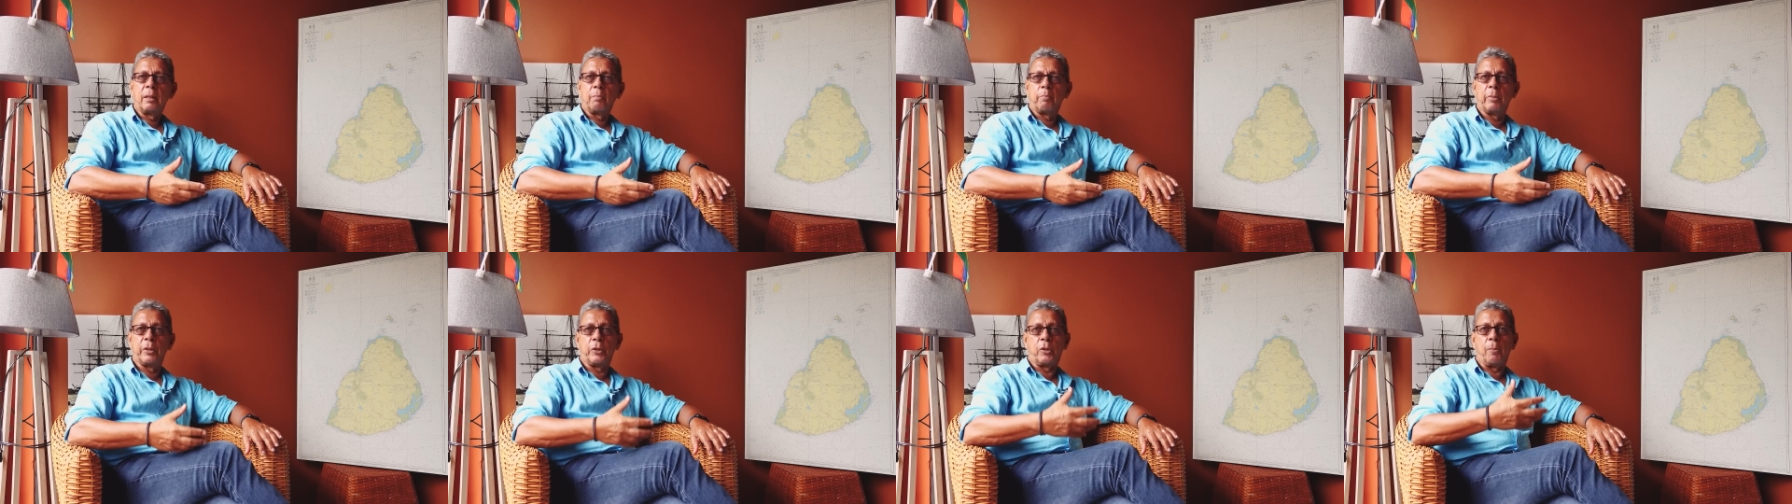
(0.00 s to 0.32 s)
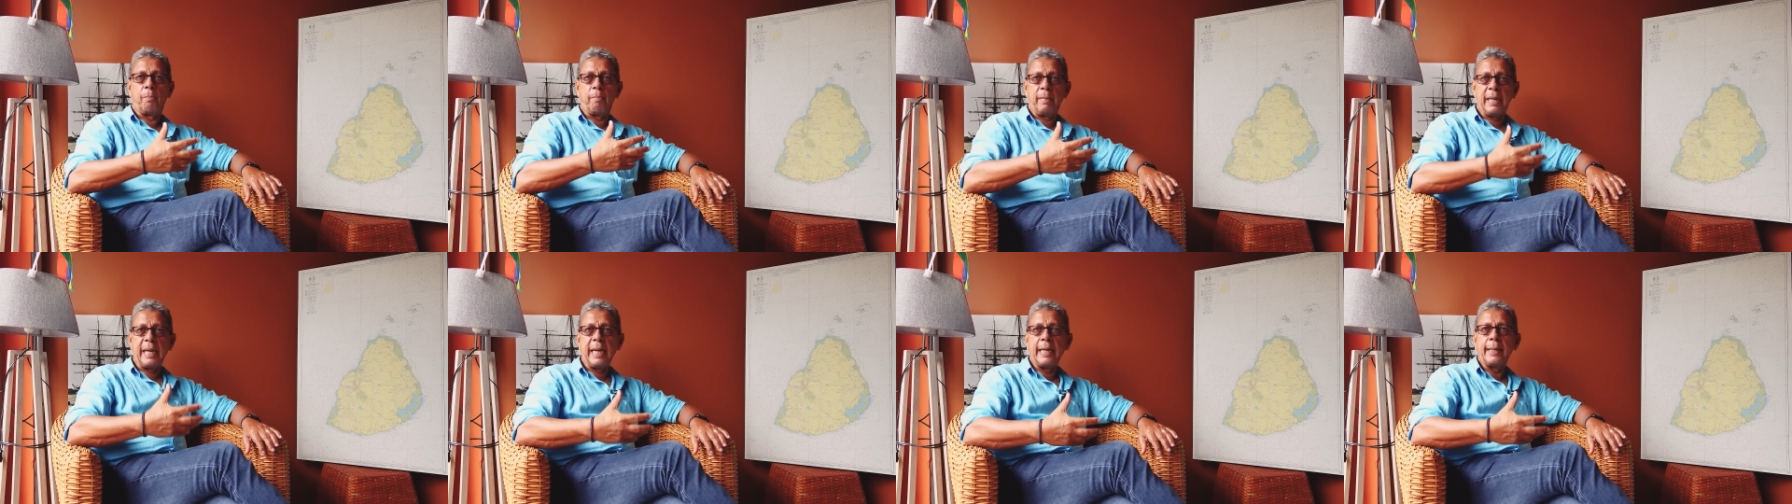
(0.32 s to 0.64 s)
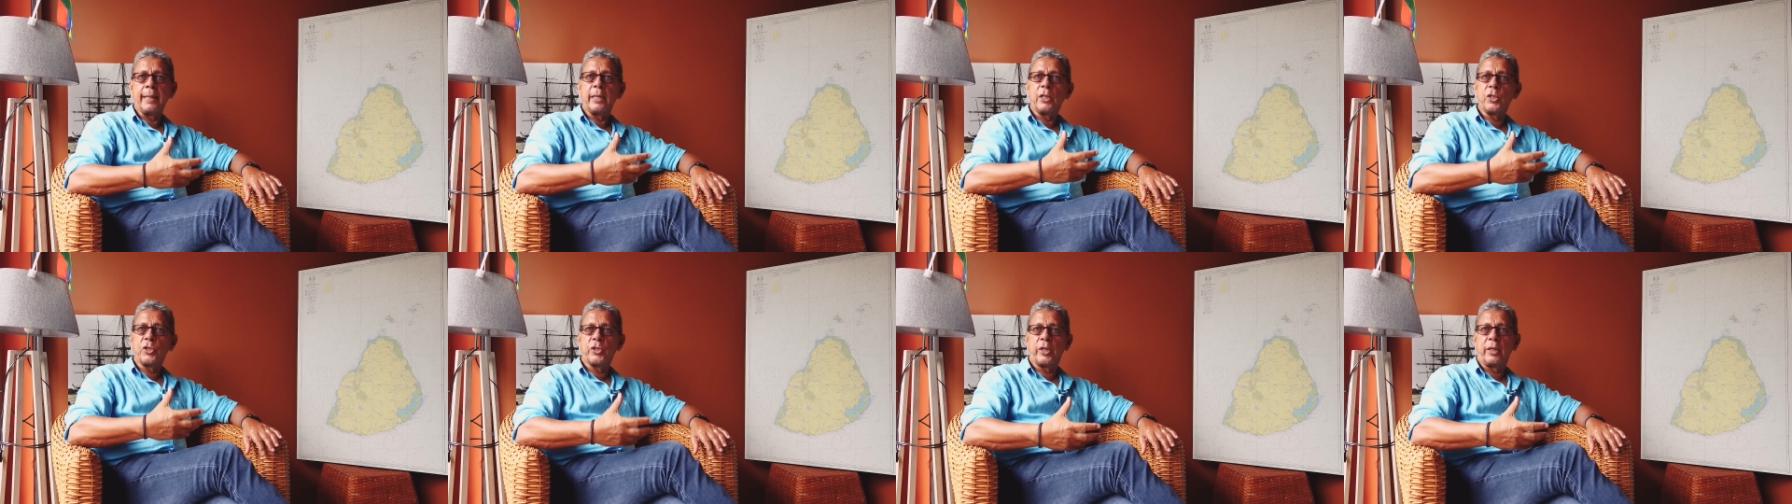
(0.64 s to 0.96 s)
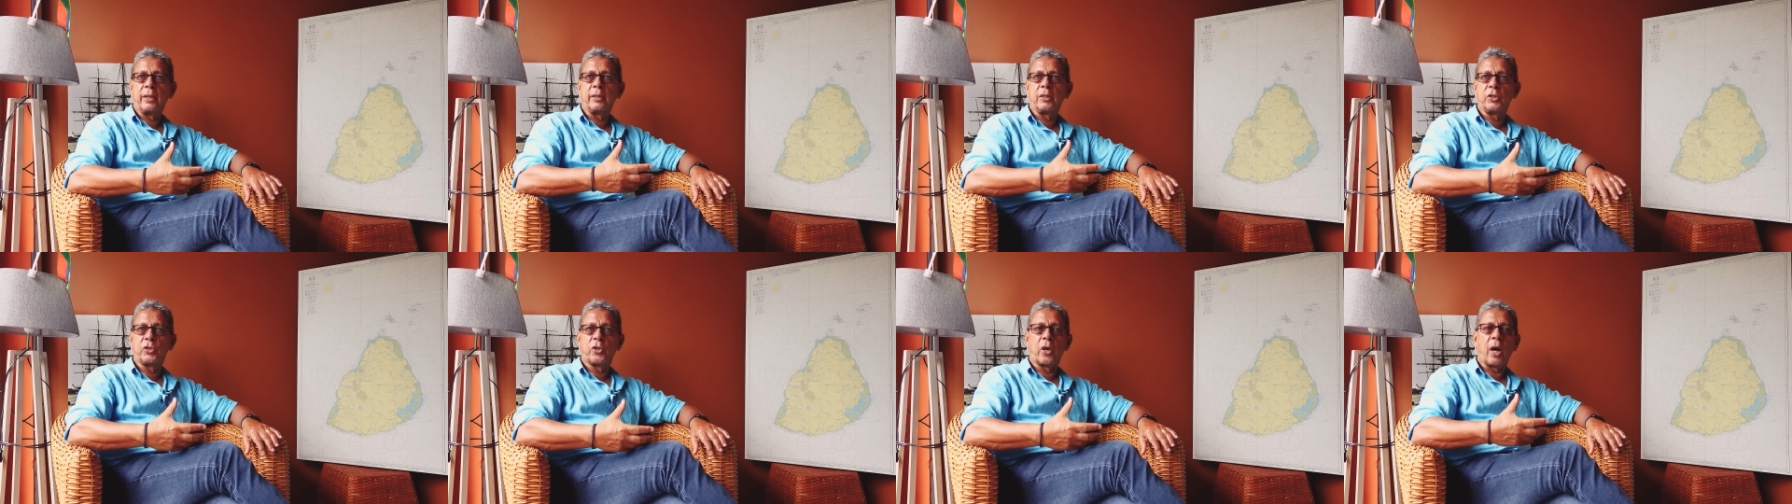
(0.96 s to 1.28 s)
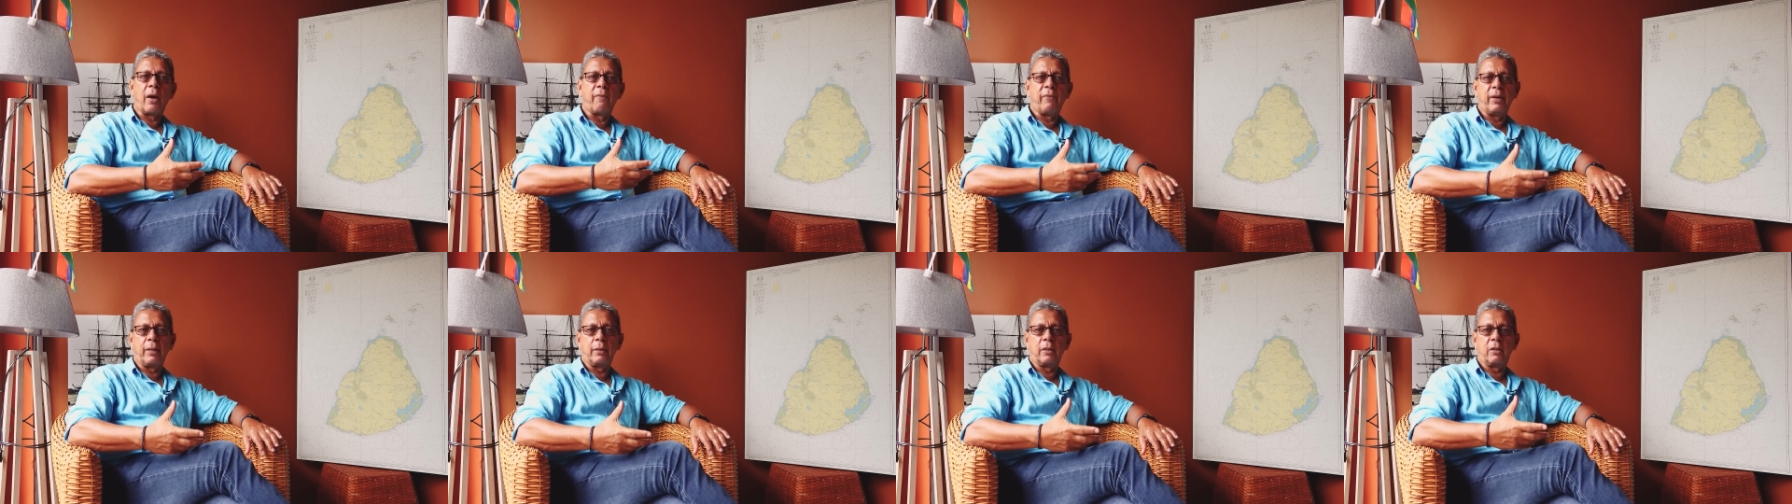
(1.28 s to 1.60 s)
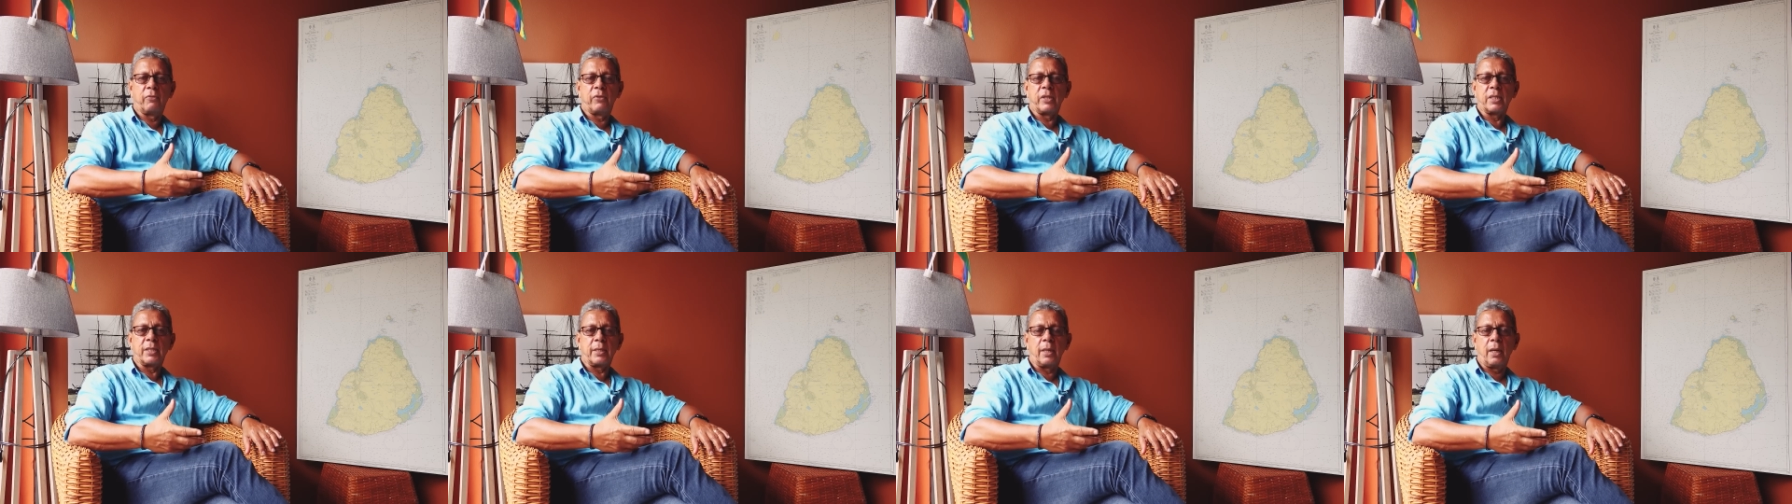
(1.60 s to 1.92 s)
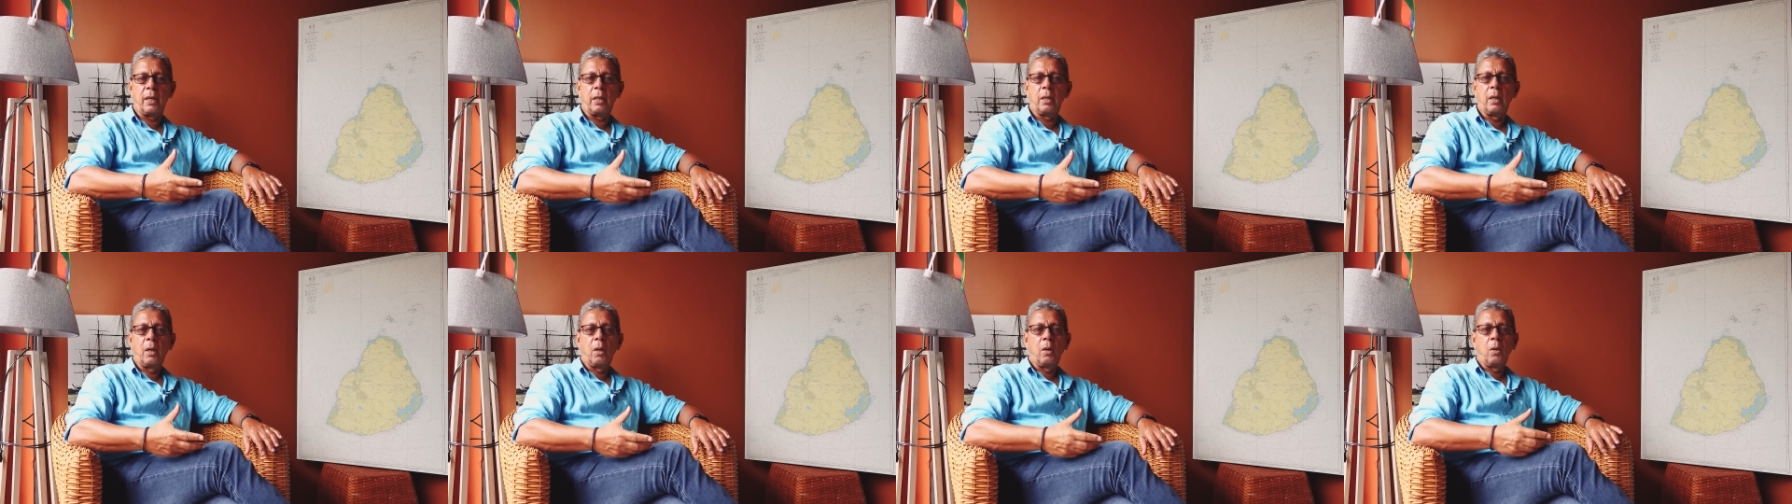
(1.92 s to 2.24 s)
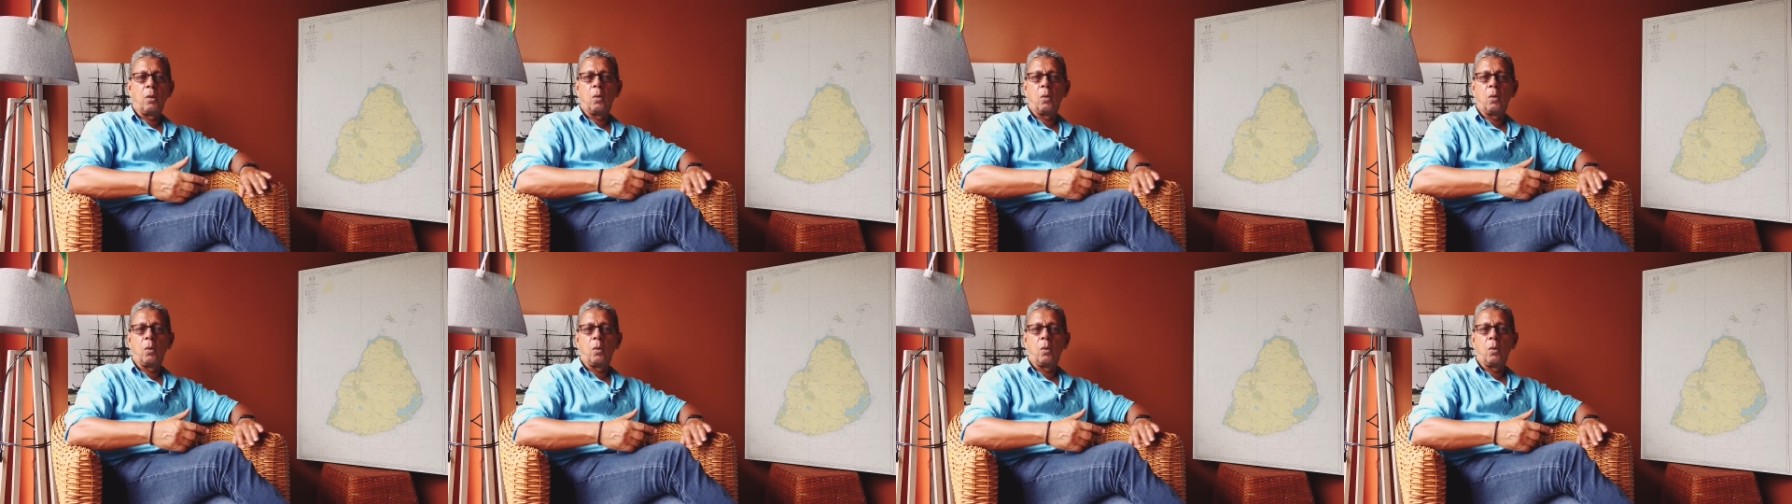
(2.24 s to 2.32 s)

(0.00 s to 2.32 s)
but the main engine driving the vessel